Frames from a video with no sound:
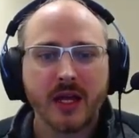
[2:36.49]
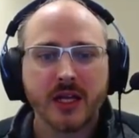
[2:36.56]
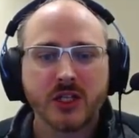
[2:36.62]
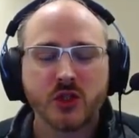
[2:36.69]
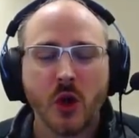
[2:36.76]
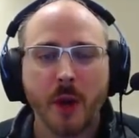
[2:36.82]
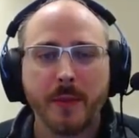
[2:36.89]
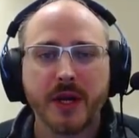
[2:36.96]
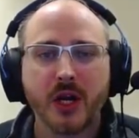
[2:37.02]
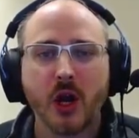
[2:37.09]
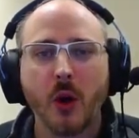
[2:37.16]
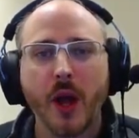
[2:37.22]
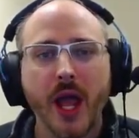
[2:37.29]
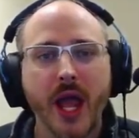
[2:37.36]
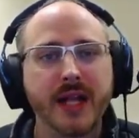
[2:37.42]
So I'm going to
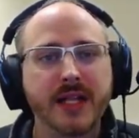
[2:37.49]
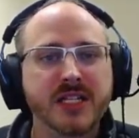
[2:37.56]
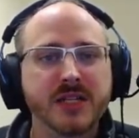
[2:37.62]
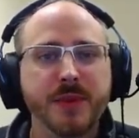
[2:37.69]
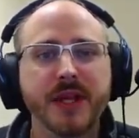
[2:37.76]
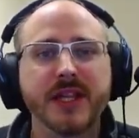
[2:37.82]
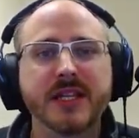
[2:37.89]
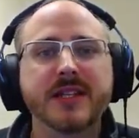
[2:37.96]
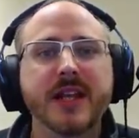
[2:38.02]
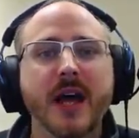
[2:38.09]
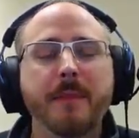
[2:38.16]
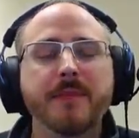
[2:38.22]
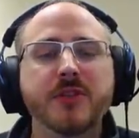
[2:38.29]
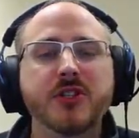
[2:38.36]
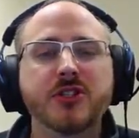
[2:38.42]
go ahead and speed this
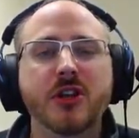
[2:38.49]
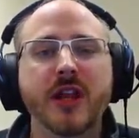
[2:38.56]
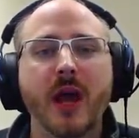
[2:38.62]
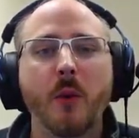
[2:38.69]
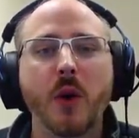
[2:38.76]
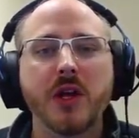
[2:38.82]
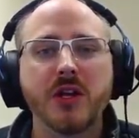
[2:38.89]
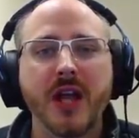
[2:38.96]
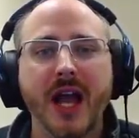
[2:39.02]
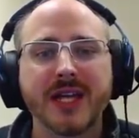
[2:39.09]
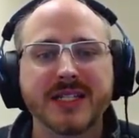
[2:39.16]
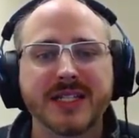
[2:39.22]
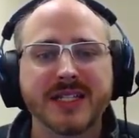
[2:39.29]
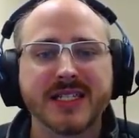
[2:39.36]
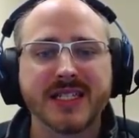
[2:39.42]
up so that way you
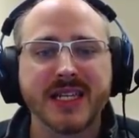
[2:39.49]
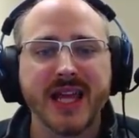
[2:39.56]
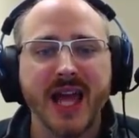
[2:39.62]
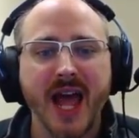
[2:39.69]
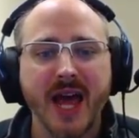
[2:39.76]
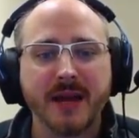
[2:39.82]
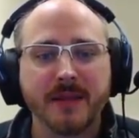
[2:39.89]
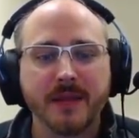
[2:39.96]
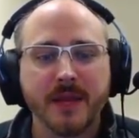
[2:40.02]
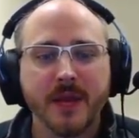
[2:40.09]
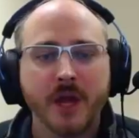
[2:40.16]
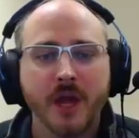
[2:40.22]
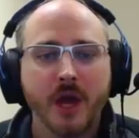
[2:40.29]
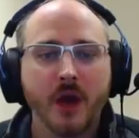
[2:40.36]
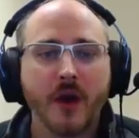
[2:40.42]
guys can see that.
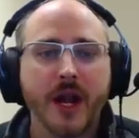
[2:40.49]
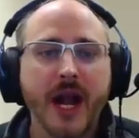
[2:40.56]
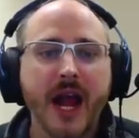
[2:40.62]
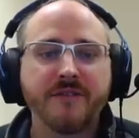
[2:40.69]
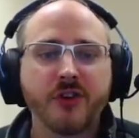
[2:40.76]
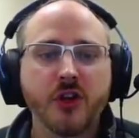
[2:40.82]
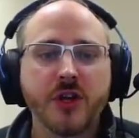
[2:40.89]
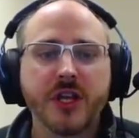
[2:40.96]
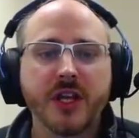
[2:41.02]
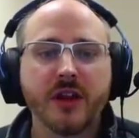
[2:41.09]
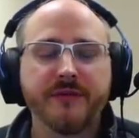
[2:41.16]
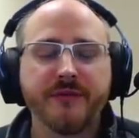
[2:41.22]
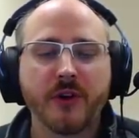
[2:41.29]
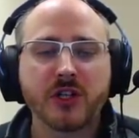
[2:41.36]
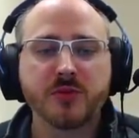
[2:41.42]
All right, after you kill
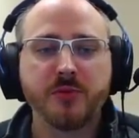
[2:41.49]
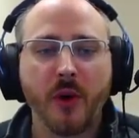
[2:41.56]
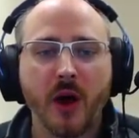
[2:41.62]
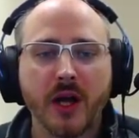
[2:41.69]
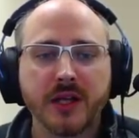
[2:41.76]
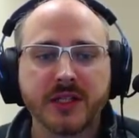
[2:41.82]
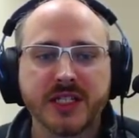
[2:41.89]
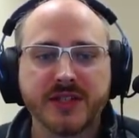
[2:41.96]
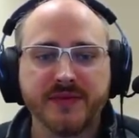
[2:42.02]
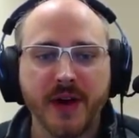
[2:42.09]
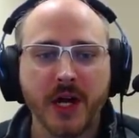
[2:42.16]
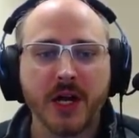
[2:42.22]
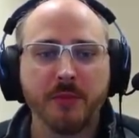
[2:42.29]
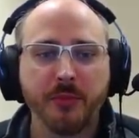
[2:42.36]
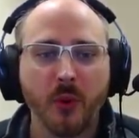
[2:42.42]
the first boss, it's
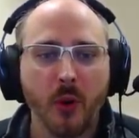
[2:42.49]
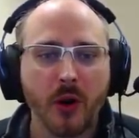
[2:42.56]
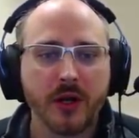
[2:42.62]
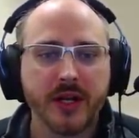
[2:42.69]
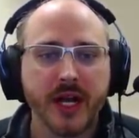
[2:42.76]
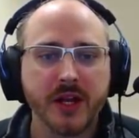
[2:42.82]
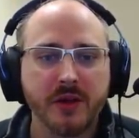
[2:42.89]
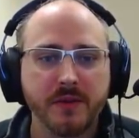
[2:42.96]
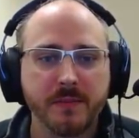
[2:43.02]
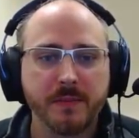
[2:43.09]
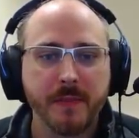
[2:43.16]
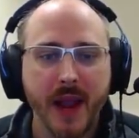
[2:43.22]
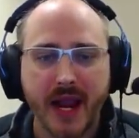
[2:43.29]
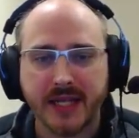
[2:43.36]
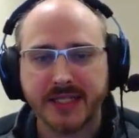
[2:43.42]
very important that you
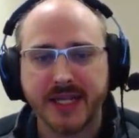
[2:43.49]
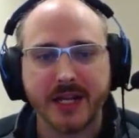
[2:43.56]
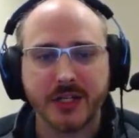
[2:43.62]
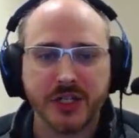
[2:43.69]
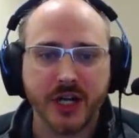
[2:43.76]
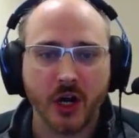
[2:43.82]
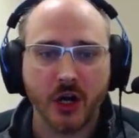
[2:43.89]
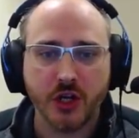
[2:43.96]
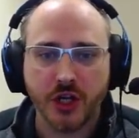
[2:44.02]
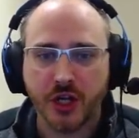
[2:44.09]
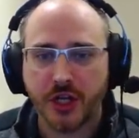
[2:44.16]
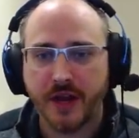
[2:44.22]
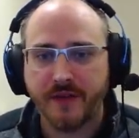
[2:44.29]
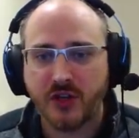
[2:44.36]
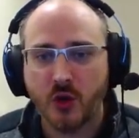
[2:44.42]
pay attention here.
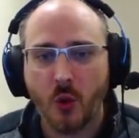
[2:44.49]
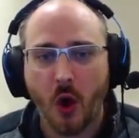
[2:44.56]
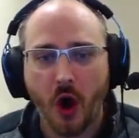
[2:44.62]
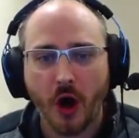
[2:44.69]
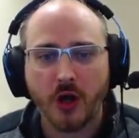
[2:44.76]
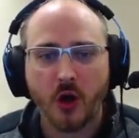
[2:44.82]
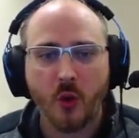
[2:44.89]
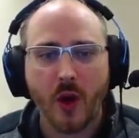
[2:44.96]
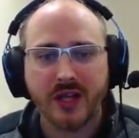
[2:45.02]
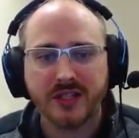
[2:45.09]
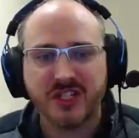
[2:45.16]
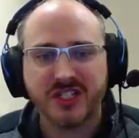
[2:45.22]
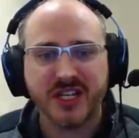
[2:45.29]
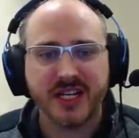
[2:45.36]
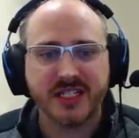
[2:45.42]
If you
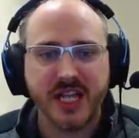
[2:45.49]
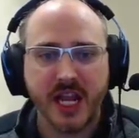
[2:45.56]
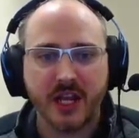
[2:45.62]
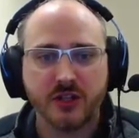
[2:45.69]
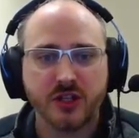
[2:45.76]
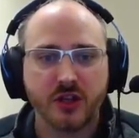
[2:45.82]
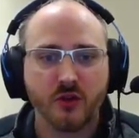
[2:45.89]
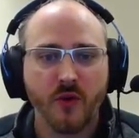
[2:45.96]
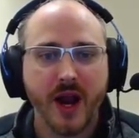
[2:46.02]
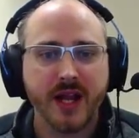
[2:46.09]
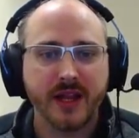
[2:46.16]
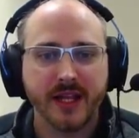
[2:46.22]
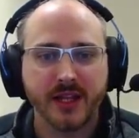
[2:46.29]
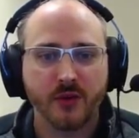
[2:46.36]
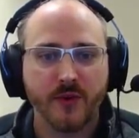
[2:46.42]
auto-quest, it's going to take you to the
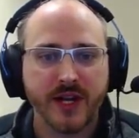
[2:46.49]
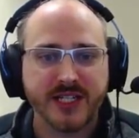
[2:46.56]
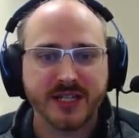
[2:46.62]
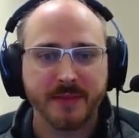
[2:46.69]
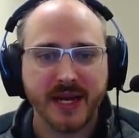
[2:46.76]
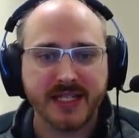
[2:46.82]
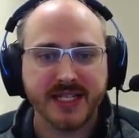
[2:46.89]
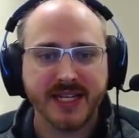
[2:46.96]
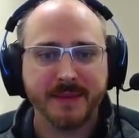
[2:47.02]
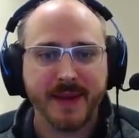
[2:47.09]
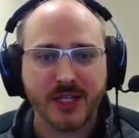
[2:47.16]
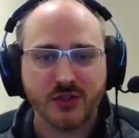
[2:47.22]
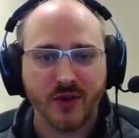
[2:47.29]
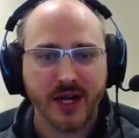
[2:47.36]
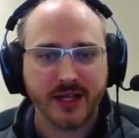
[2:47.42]
right like the rest of my
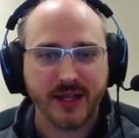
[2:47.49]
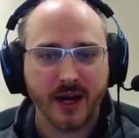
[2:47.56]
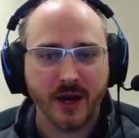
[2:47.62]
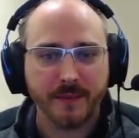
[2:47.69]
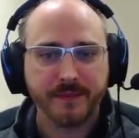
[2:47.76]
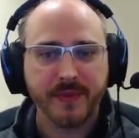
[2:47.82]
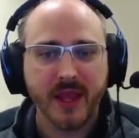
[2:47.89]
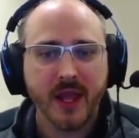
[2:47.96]
teammates right there.